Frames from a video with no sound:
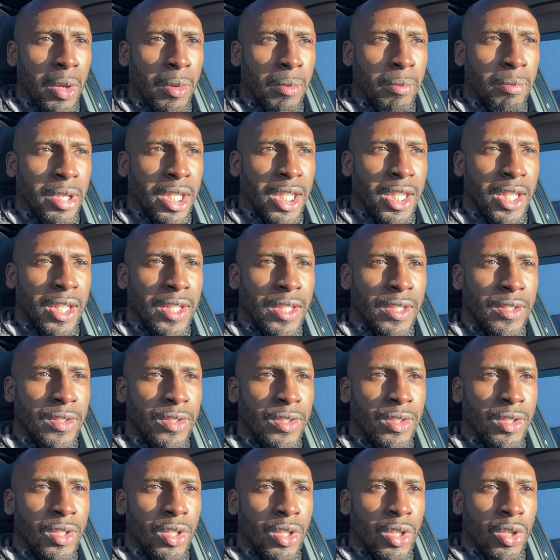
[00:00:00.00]

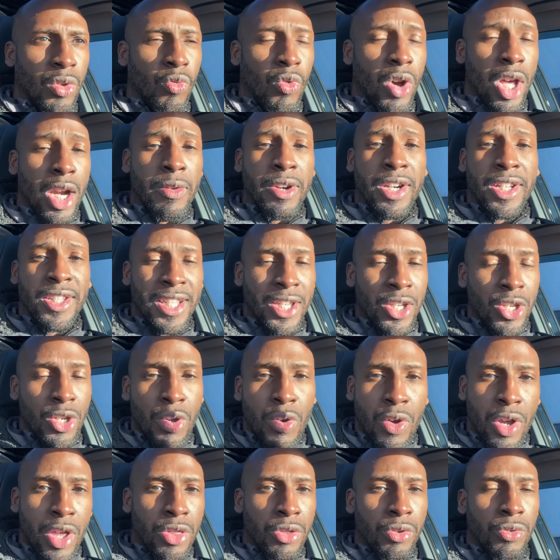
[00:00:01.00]
Because whatever it is that you're
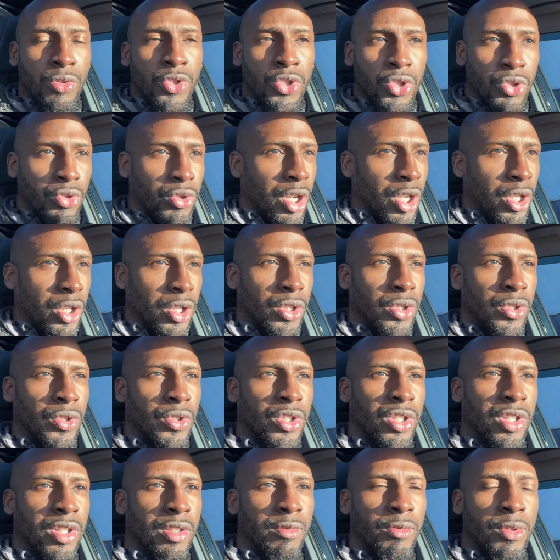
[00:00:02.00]
going through,
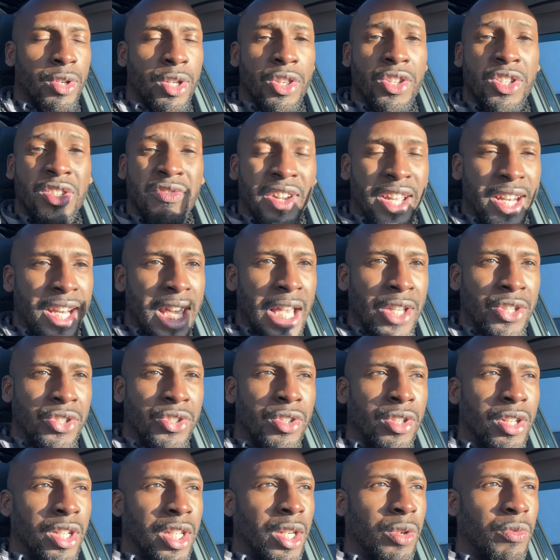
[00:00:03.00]
struggles, whether it's
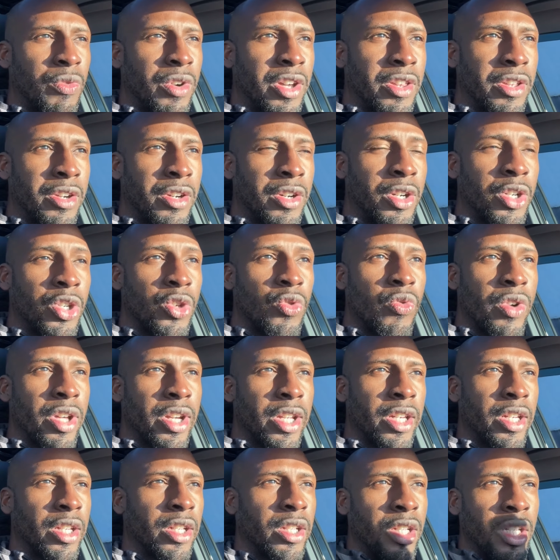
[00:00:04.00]
financially, whether you're
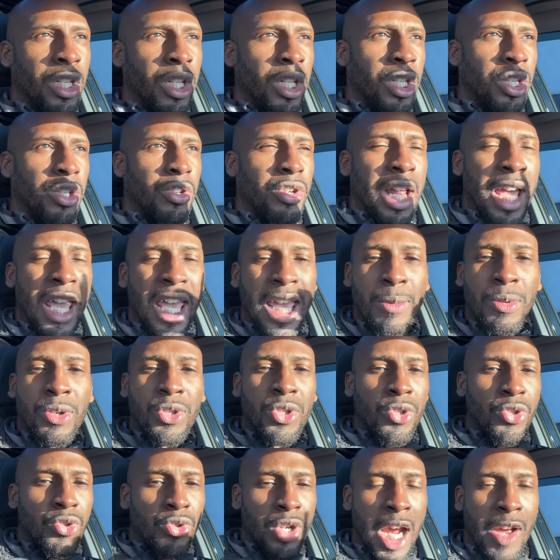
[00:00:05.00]
not able
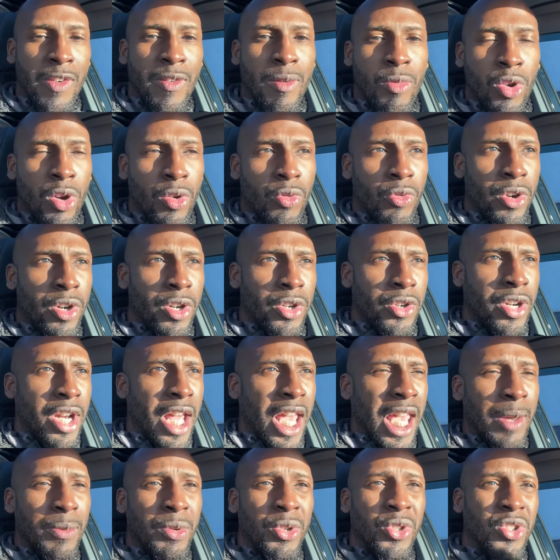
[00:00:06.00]
to travel more, where you're
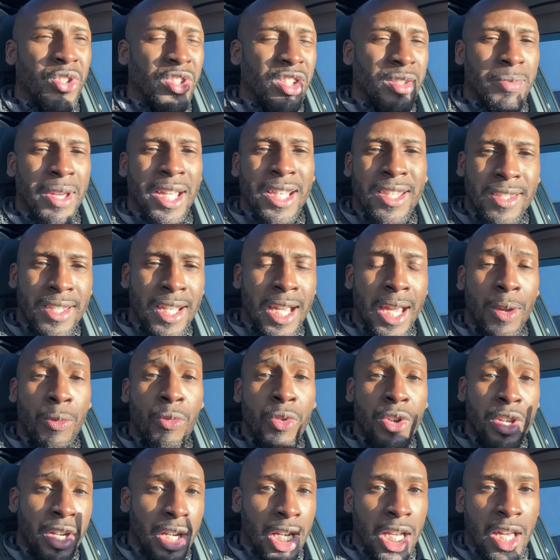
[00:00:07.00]
not able to spend time
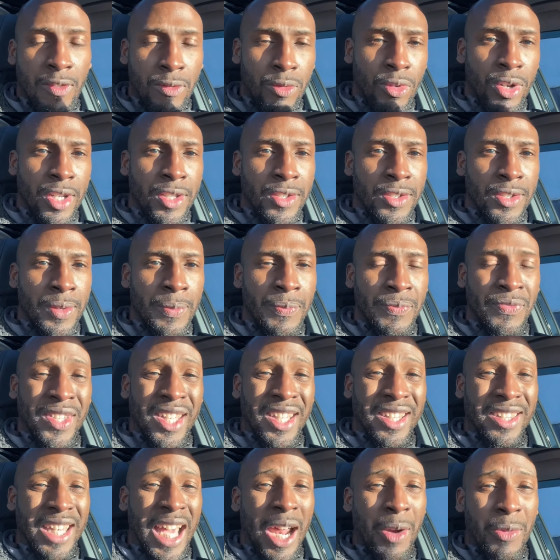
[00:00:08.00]
with your loved ones,
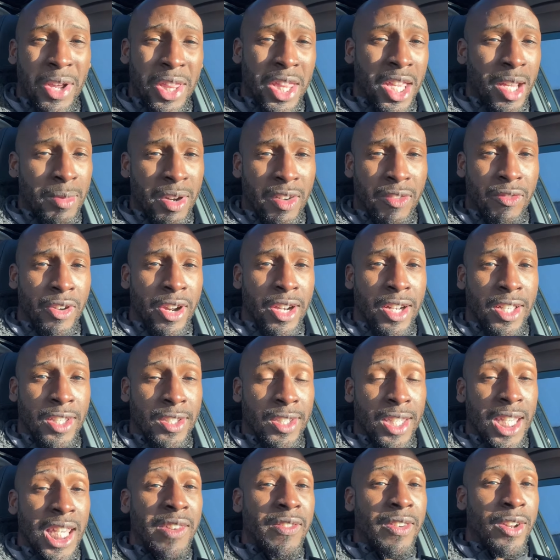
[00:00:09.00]
that right there, my friend,
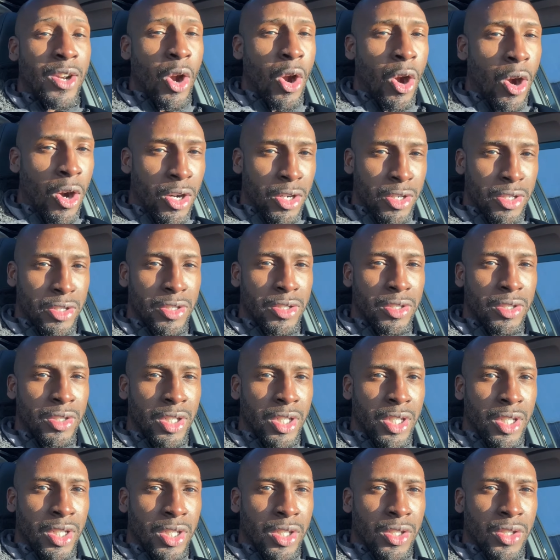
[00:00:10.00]
is even harder.
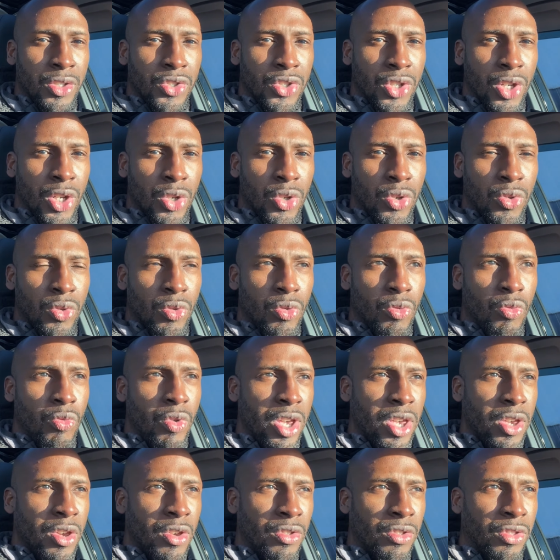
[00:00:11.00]
So
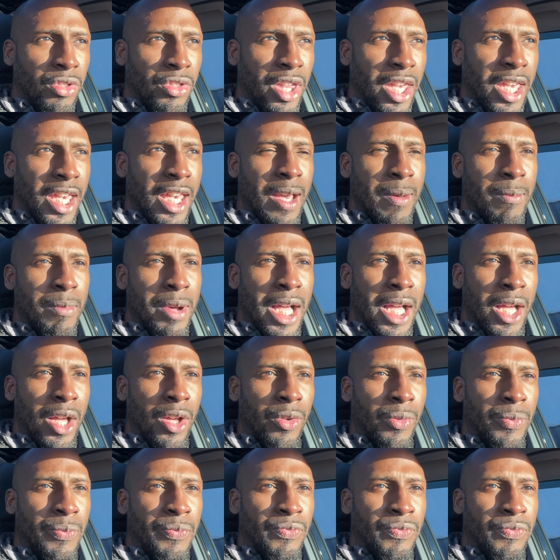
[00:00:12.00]
when you think about